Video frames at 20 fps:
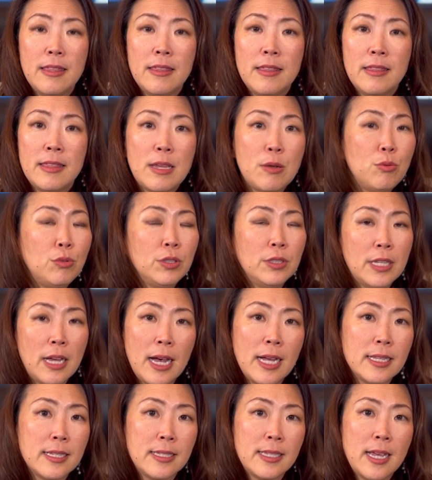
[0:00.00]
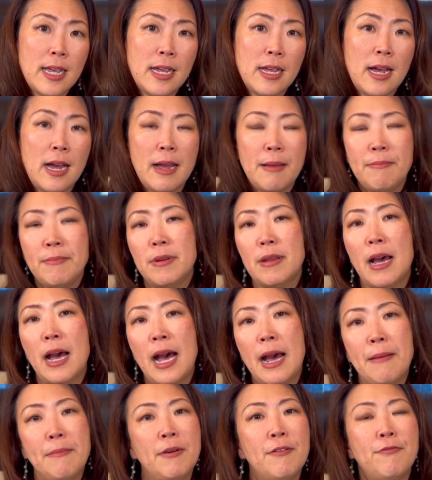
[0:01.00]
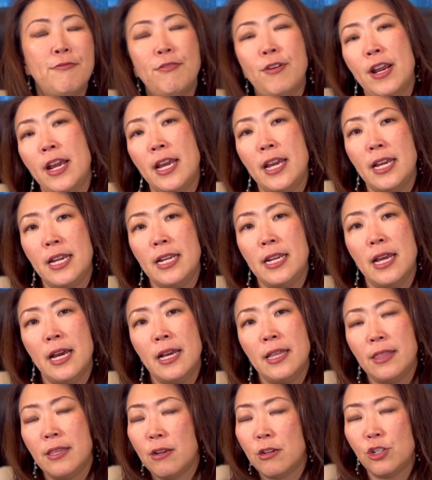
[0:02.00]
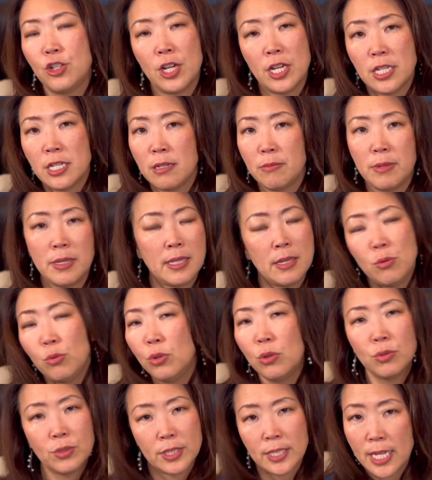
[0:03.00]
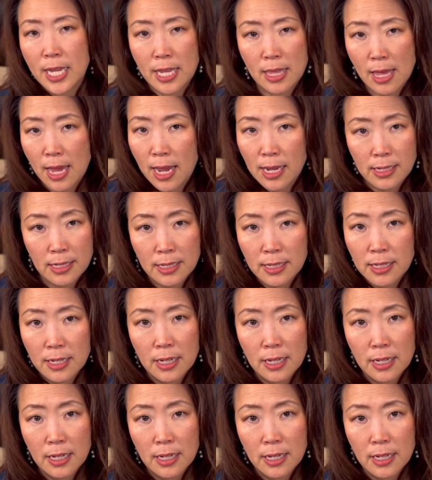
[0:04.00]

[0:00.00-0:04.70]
they will not say, I'm afraid they're judging me. They won't say that.